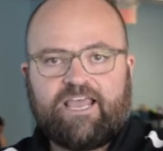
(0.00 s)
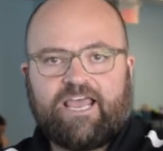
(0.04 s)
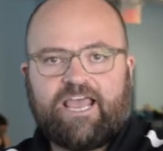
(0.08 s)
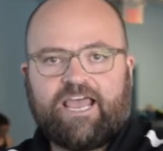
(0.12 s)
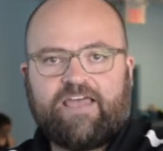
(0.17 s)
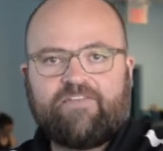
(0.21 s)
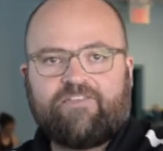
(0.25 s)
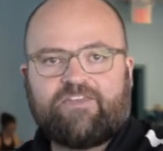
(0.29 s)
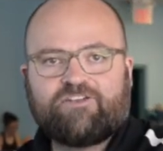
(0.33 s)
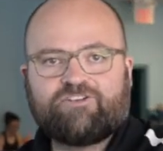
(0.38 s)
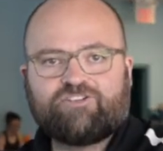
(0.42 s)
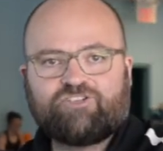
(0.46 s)

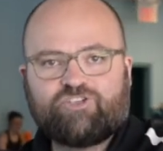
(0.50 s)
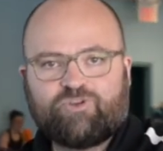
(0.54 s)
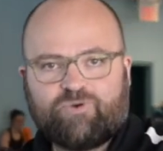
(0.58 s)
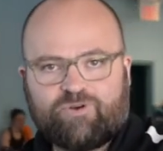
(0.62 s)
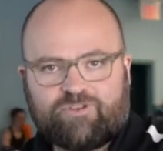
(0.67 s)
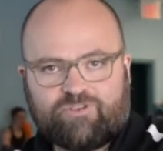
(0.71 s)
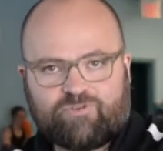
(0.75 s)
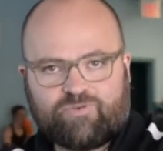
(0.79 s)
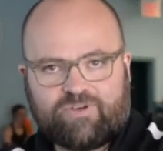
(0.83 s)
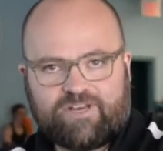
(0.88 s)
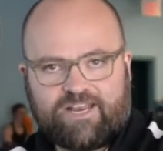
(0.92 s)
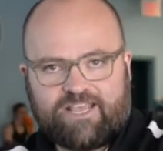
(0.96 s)
and then 2 or
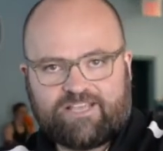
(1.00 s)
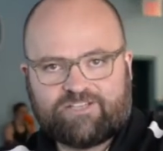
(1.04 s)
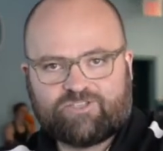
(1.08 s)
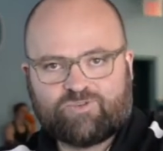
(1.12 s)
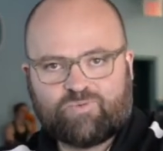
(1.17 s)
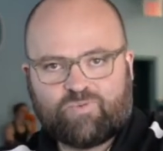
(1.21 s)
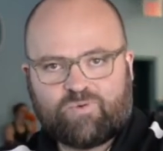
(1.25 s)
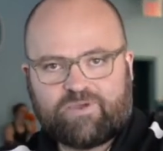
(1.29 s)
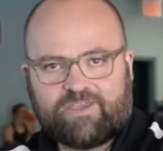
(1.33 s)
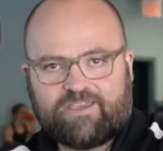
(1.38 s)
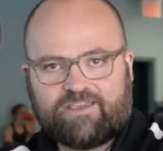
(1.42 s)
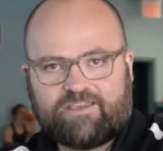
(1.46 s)
3 days a
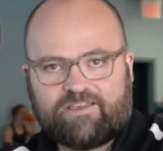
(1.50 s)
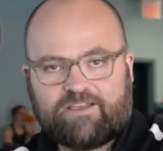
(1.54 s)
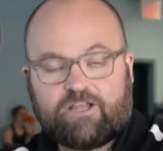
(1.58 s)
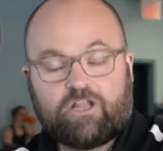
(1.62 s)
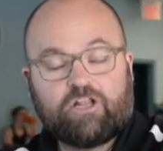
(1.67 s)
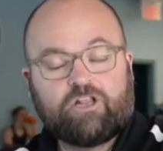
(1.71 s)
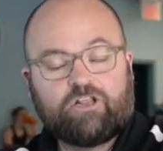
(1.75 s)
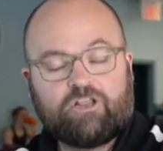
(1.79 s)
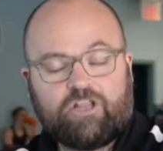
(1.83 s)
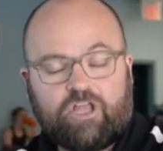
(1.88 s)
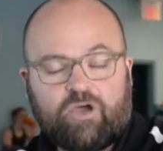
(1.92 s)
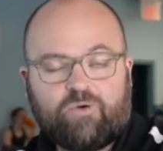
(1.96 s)
week,
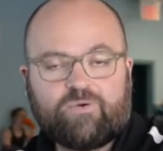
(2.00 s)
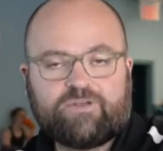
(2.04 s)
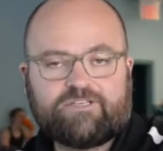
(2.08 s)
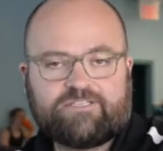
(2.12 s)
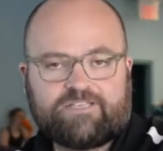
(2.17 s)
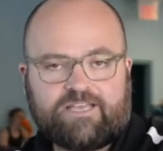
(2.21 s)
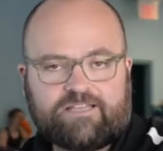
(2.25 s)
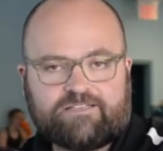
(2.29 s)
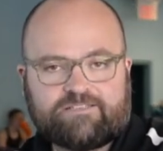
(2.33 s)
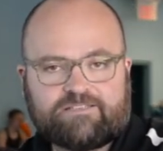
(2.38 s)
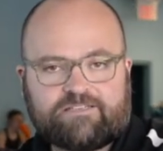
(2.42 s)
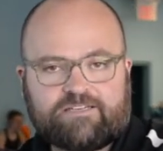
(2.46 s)
low
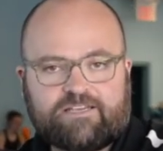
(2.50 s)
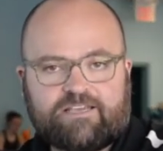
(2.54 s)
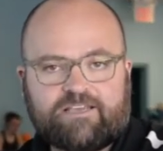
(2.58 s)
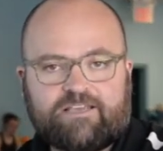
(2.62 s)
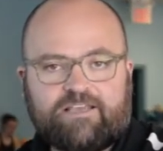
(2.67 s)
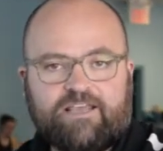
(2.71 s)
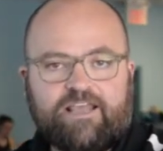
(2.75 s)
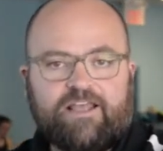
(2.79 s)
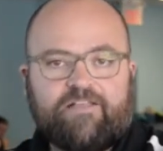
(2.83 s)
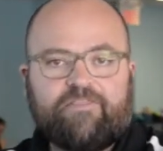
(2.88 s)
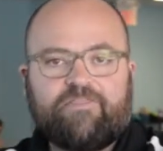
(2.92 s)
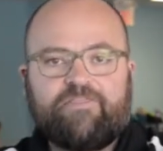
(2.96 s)
intensity.
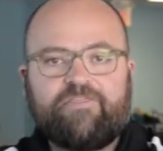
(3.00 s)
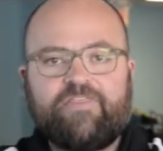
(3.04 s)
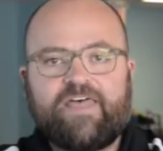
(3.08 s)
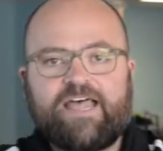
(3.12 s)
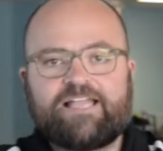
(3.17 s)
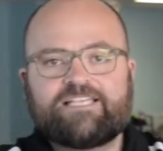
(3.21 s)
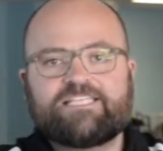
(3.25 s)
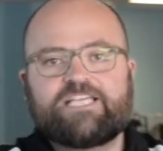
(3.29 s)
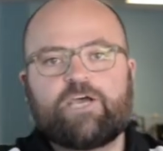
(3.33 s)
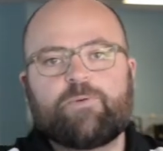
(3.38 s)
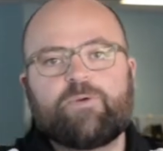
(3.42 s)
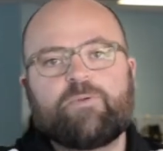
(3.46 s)

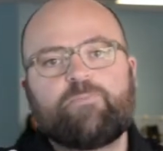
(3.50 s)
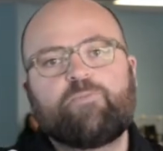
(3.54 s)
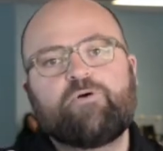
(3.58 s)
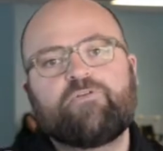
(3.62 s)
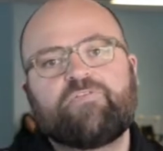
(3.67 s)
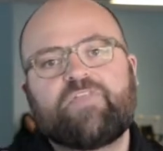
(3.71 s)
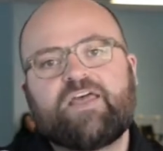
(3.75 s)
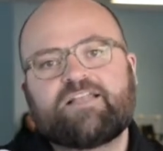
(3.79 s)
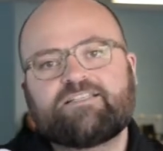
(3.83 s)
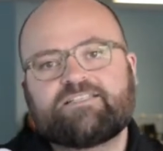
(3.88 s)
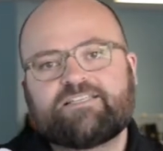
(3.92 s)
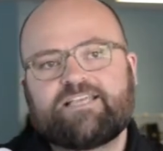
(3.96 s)
That's how we
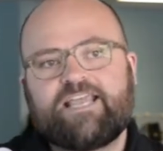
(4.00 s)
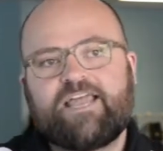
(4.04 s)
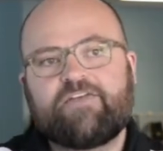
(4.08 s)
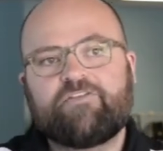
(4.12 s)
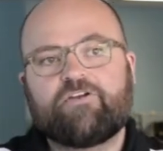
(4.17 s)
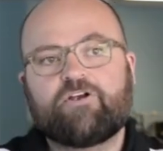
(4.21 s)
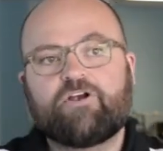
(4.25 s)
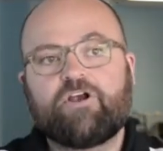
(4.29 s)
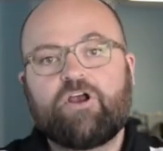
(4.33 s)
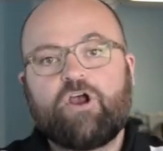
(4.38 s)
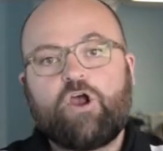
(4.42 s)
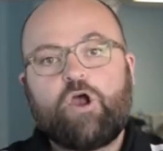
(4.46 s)
put that
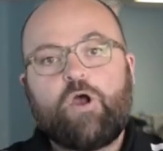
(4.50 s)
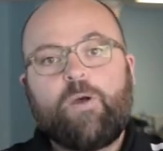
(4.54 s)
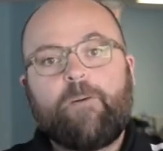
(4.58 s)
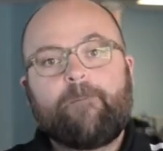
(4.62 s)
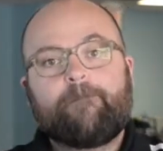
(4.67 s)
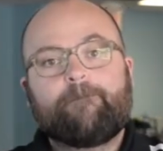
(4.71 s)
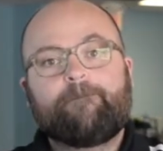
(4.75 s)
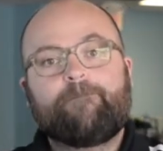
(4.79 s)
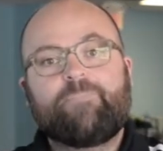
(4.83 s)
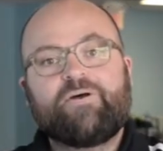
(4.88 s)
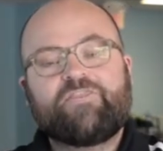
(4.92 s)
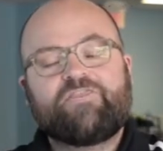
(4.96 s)
together.
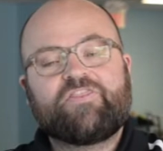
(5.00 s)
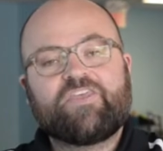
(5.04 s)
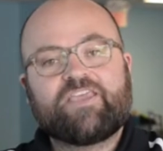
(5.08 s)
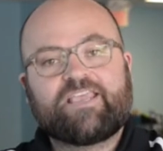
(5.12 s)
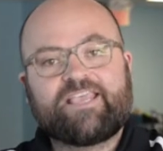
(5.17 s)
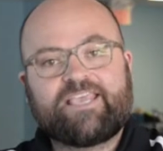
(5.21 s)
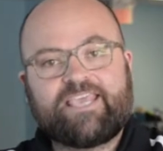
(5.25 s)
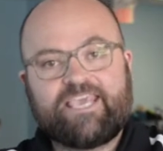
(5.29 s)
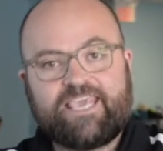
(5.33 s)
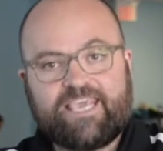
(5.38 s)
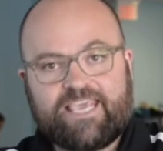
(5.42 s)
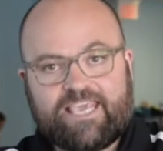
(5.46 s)
But the
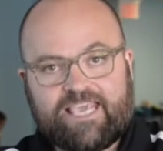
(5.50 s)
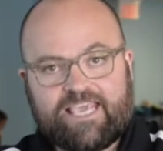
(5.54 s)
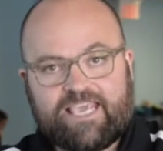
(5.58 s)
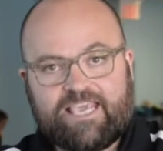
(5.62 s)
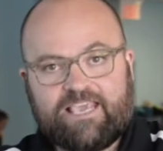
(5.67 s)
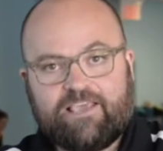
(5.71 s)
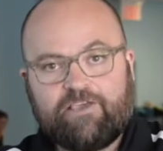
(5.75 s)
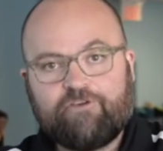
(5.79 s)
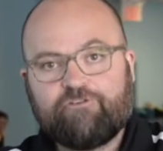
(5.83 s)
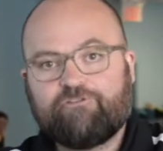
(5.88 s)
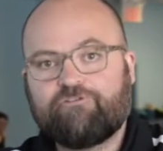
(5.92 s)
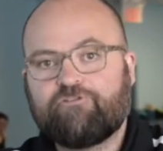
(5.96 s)

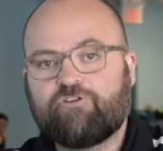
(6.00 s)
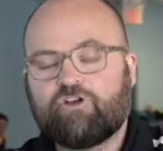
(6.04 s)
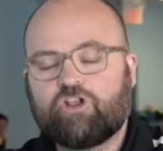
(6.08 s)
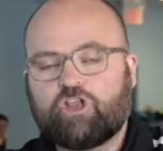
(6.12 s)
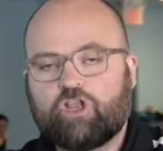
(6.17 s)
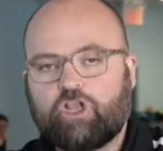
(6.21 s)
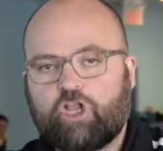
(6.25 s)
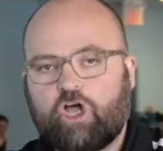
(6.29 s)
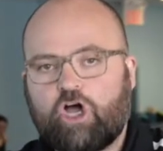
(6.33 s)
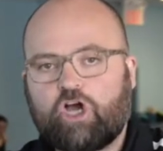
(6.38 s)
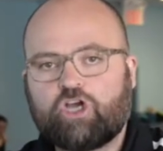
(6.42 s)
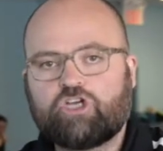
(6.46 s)
key for
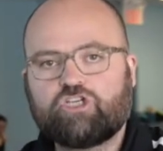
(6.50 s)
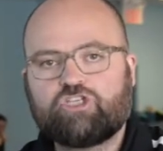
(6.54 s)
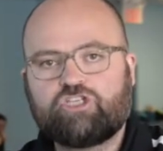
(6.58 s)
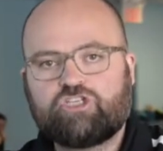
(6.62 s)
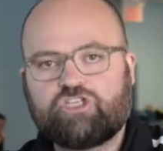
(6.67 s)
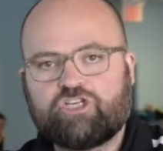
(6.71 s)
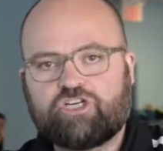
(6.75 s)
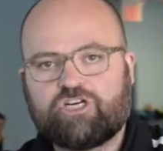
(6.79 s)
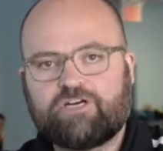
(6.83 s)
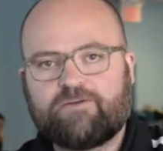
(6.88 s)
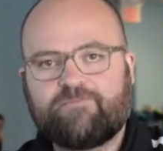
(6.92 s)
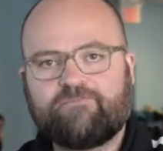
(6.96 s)

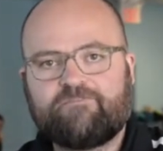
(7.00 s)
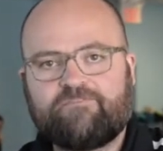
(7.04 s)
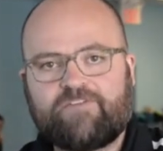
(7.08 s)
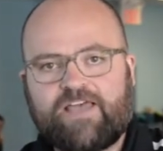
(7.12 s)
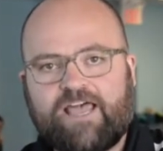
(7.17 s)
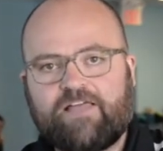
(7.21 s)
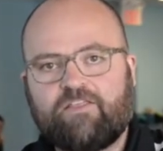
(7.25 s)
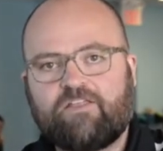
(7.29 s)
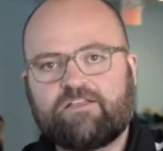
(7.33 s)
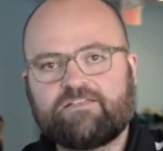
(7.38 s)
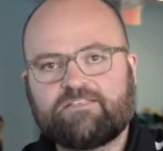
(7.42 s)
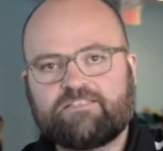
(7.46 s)
long-term
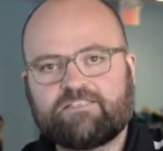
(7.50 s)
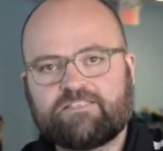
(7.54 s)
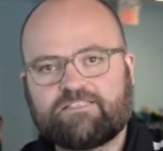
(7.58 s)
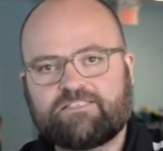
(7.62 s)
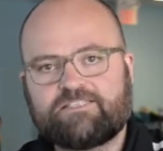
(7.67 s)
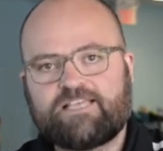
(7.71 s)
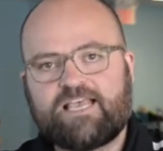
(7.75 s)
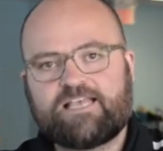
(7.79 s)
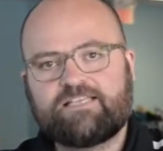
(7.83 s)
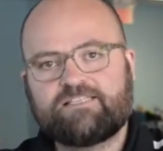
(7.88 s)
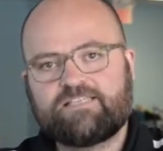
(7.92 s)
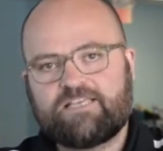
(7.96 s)
fat loss
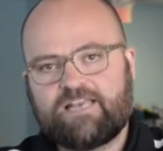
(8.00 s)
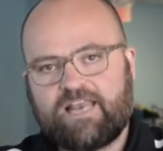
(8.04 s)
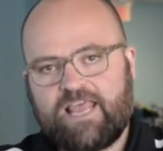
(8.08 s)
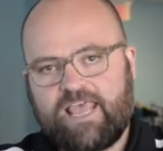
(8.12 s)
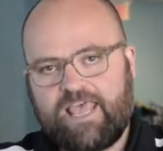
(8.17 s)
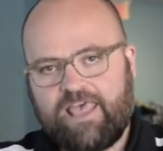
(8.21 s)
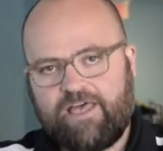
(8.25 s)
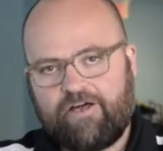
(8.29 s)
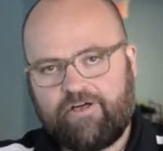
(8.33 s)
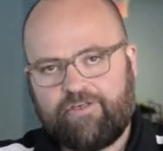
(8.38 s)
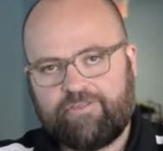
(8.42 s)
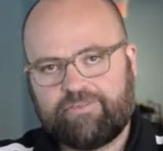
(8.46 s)
success and
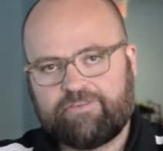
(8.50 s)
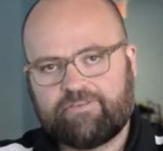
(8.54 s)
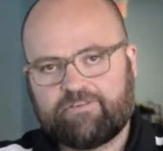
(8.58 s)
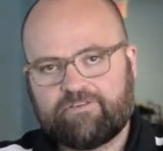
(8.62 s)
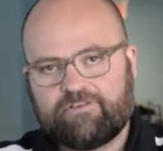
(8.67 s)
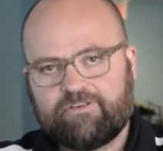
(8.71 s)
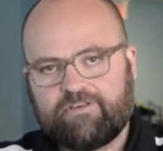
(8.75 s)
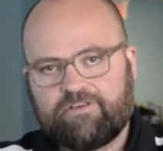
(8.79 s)
health